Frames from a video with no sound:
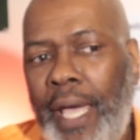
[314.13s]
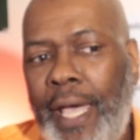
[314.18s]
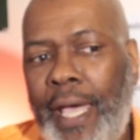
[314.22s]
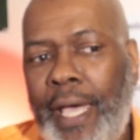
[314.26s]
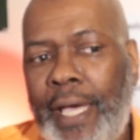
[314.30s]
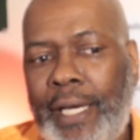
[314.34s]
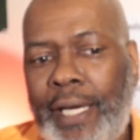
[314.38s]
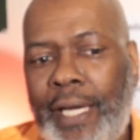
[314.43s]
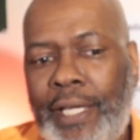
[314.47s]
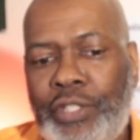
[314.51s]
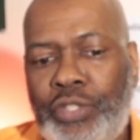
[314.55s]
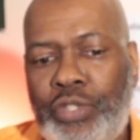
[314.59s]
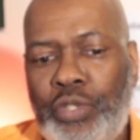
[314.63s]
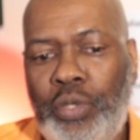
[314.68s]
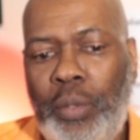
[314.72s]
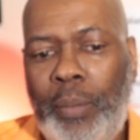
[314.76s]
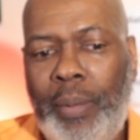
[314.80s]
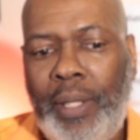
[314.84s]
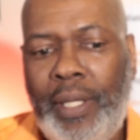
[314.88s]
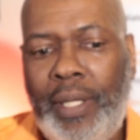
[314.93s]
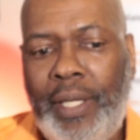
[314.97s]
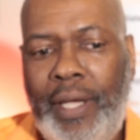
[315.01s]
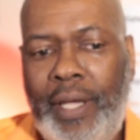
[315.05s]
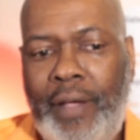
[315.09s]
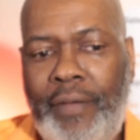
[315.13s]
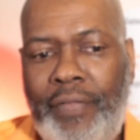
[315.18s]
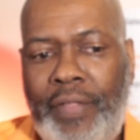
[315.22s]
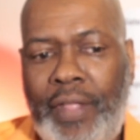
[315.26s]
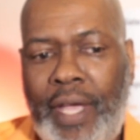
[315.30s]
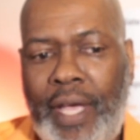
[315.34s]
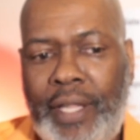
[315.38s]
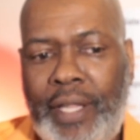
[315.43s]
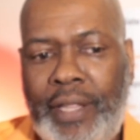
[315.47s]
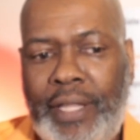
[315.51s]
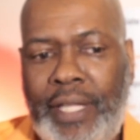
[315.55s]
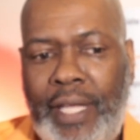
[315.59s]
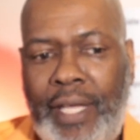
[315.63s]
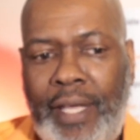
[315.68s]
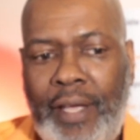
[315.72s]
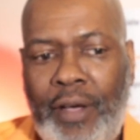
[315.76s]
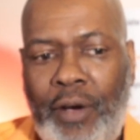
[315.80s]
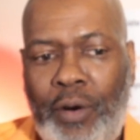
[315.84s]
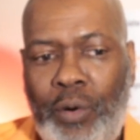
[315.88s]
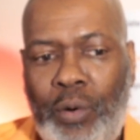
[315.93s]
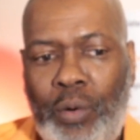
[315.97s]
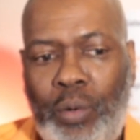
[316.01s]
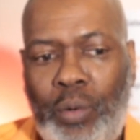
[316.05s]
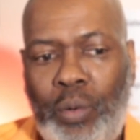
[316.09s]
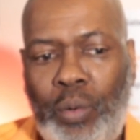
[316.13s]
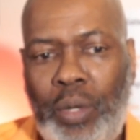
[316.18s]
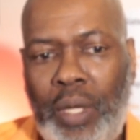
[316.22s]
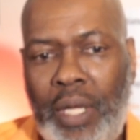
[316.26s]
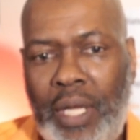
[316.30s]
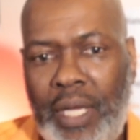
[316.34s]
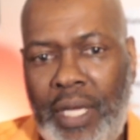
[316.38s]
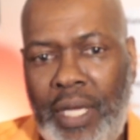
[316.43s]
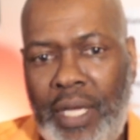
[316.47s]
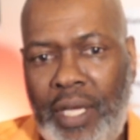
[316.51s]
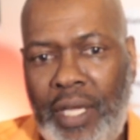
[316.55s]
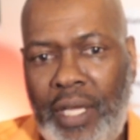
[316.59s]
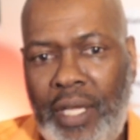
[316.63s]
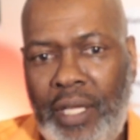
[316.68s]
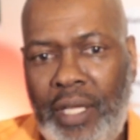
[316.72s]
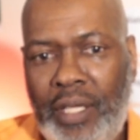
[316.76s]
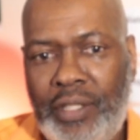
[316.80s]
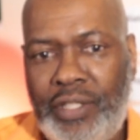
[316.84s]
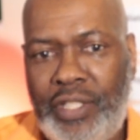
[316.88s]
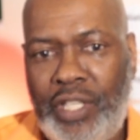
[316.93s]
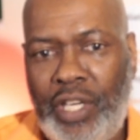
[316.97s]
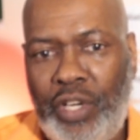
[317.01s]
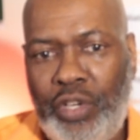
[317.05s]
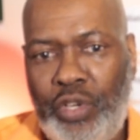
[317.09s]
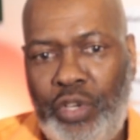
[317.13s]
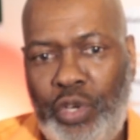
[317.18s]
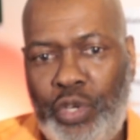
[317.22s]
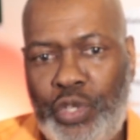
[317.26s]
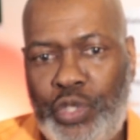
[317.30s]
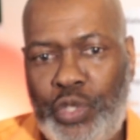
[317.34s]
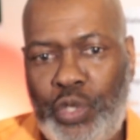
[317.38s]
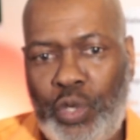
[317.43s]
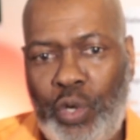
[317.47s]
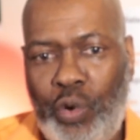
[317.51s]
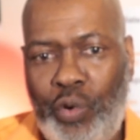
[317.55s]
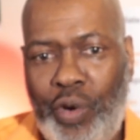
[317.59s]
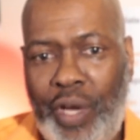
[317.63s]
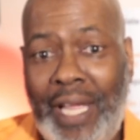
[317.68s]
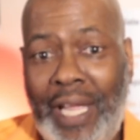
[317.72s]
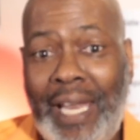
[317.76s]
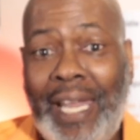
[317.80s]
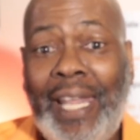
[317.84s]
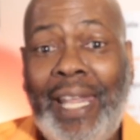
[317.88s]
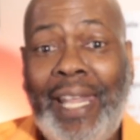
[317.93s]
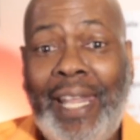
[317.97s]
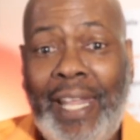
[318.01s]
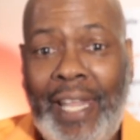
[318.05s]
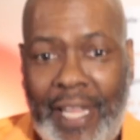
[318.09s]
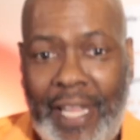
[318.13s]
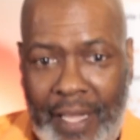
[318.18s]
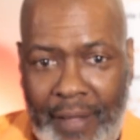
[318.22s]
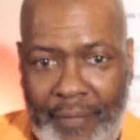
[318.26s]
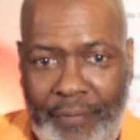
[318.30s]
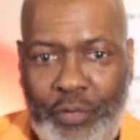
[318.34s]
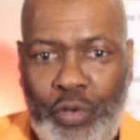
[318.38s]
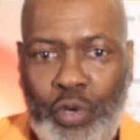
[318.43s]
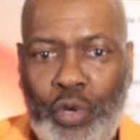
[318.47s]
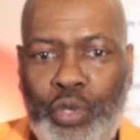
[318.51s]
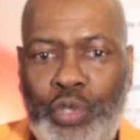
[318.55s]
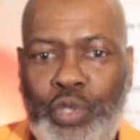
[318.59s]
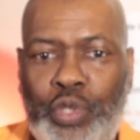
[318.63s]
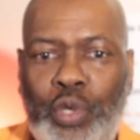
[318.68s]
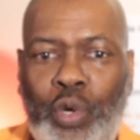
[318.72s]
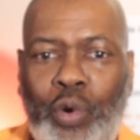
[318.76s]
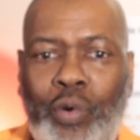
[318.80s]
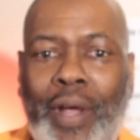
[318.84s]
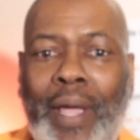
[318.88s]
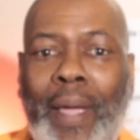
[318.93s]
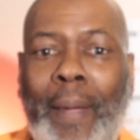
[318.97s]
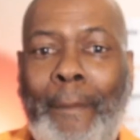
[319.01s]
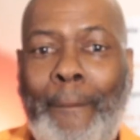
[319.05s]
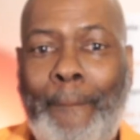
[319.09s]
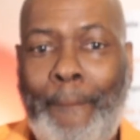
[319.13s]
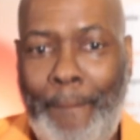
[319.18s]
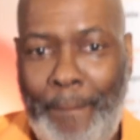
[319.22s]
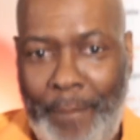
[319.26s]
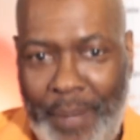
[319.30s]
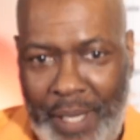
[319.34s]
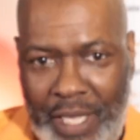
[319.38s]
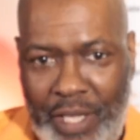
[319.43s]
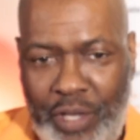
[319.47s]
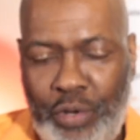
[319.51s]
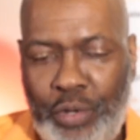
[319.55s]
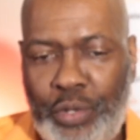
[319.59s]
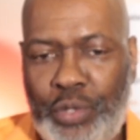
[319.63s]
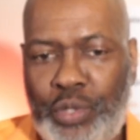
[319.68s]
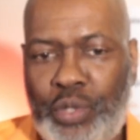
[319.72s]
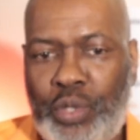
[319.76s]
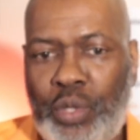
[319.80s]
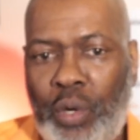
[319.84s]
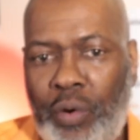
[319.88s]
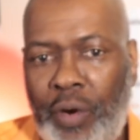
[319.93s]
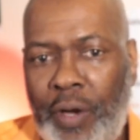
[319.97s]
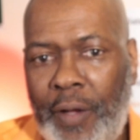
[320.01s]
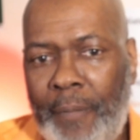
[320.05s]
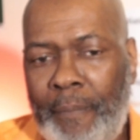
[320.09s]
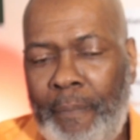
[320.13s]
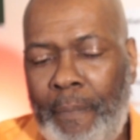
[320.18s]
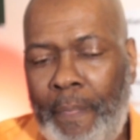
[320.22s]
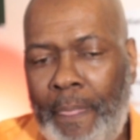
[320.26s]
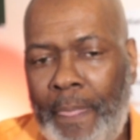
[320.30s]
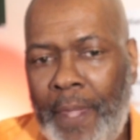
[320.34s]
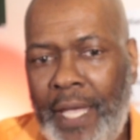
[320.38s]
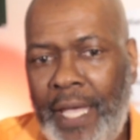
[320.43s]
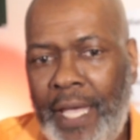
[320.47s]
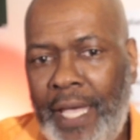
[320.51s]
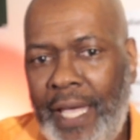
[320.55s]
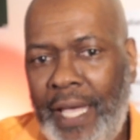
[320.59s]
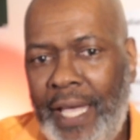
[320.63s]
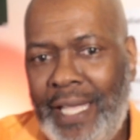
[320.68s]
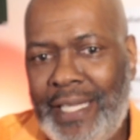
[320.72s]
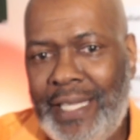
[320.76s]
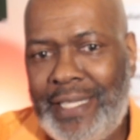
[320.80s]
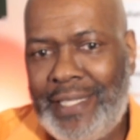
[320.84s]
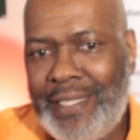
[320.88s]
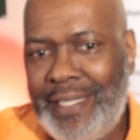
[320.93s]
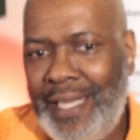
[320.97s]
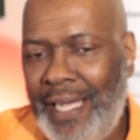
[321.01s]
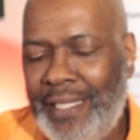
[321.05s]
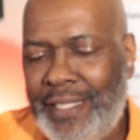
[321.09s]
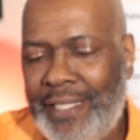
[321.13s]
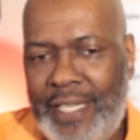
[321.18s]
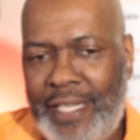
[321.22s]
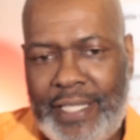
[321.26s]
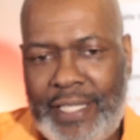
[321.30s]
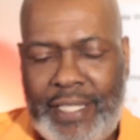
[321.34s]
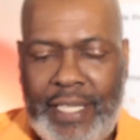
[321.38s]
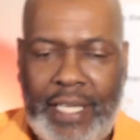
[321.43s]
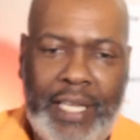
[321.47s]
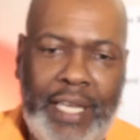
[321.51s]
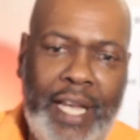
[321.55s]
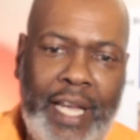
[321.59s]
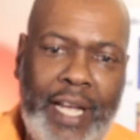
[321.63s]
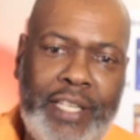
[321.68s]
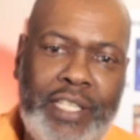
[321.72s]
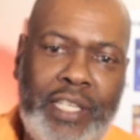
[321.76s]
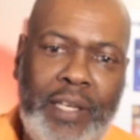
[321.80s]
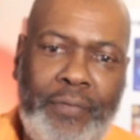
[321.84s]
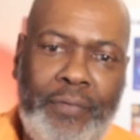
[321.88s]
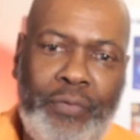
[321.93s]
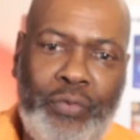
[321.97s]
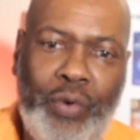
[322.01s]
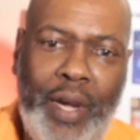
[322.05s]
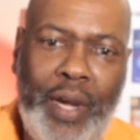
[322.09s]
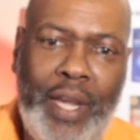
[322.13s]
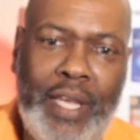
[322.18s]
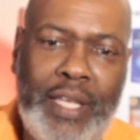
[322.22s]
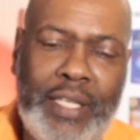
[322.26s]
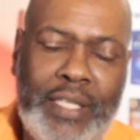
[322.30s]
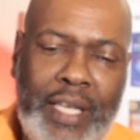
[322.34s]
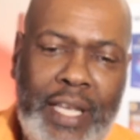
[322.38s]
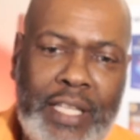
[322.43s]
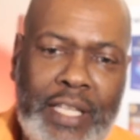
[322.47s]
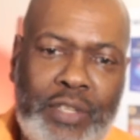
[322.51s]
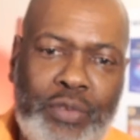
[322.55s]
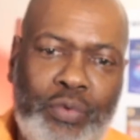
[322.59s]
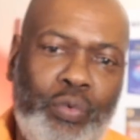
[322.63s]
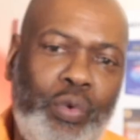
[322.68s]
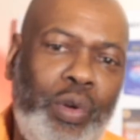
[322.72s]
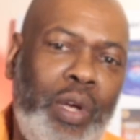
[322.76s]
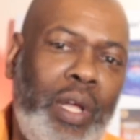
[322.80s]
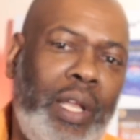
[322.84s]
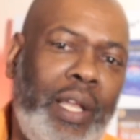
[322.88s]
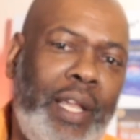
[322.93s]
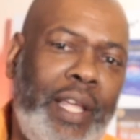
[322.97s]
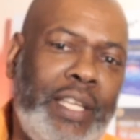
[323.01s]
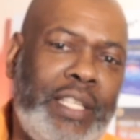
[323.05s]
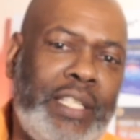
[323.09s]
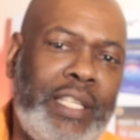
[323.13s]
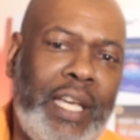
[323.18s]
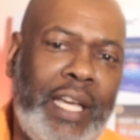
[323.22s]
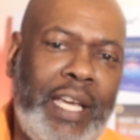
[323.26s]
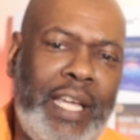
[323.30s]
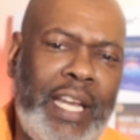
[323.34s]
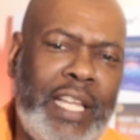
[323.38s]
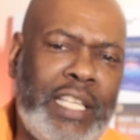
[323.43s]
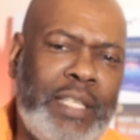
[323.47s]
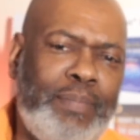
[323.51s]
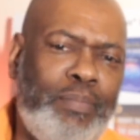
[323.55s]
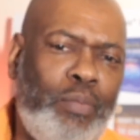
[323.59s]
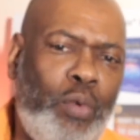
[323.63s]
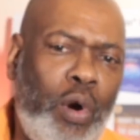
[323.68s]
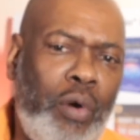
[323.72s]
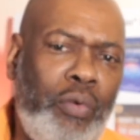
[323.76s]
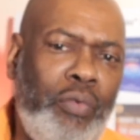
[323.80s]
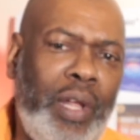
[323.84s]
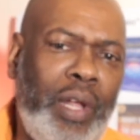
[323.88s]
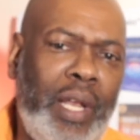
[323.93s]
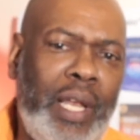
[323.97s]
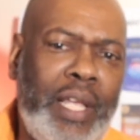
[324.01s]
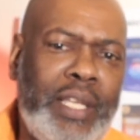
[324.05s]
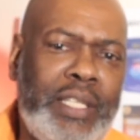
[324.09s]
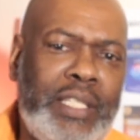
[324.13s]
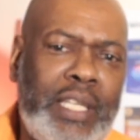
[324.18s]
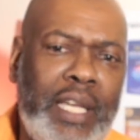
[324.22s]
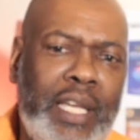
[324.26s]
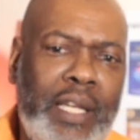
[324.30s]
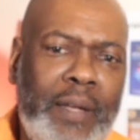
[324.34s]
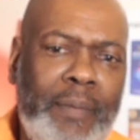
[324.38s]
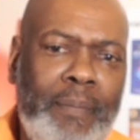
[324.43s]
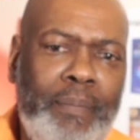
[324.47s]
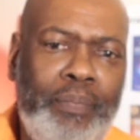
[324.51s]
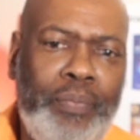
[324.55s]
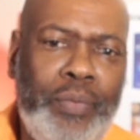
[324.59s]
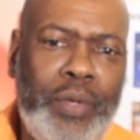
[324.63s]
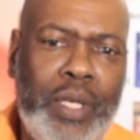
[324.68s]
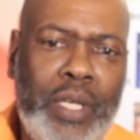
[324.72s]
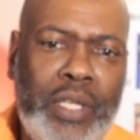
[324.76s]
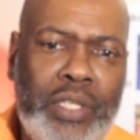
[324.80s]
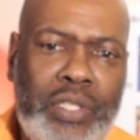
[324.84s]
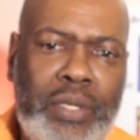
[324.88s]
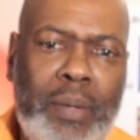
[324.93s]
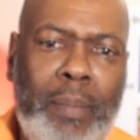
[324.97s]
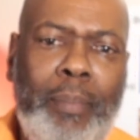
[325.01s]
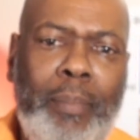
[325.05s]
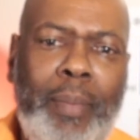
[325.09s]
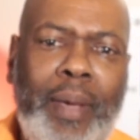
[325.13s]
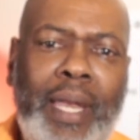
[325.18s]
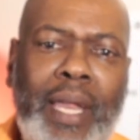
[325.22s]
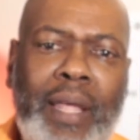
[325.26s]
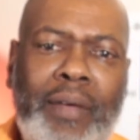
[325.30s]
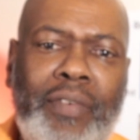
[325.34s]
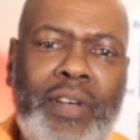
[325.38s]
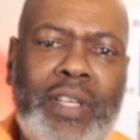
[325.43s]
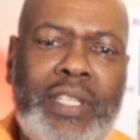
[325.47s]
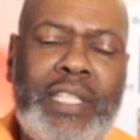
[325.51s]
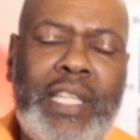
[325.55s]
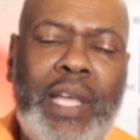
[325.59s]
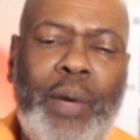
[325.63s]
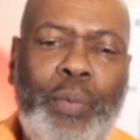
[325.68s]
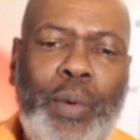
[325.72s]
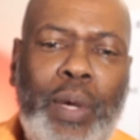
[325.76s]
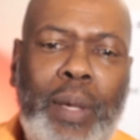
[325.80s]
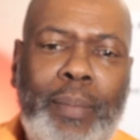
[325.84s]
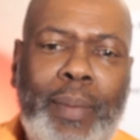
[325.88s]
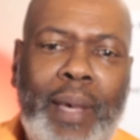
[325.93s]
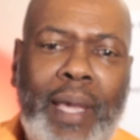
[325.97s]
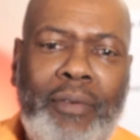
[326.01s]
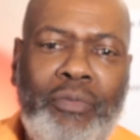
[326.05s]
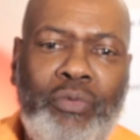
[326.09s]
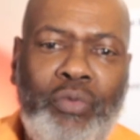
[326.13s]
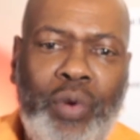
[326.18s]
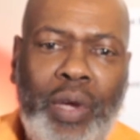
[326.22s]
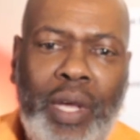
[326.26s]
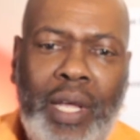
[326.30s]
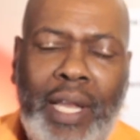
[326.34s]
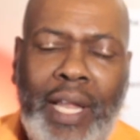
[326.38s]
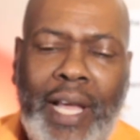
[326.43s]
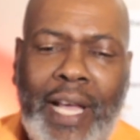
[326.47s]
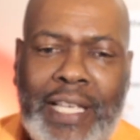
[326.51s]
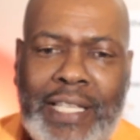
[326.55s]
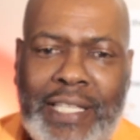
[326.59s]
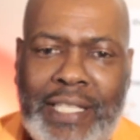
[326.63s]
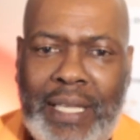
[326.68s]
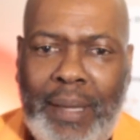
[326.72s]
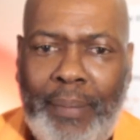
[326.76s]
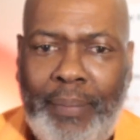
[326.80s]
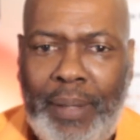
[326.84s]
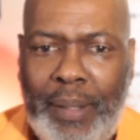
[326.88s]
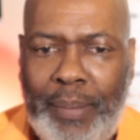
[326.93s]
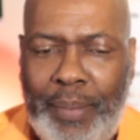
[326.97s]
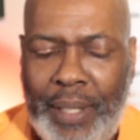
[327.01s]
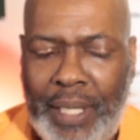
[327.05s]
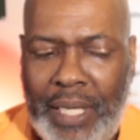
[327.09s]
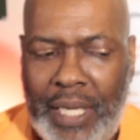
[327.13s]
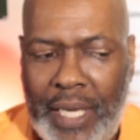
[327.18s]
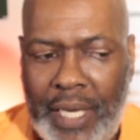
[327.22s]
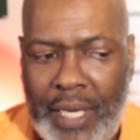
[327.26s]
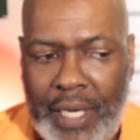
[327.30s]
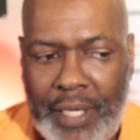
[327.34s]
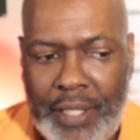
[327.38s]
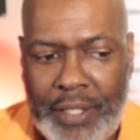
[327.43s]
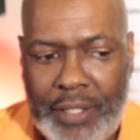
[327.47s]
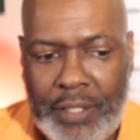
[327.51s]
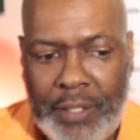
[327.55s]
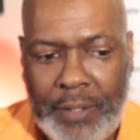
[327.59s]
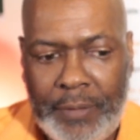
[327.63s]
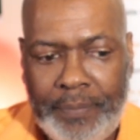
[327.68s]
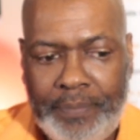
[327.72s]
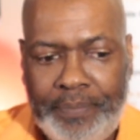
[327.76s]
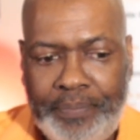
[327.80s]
And I do believe that the whole tell your story, live your story, be your story, it's not just a catchy phrase, it's realistic. And it's more realistic to many of us than we may realize simply because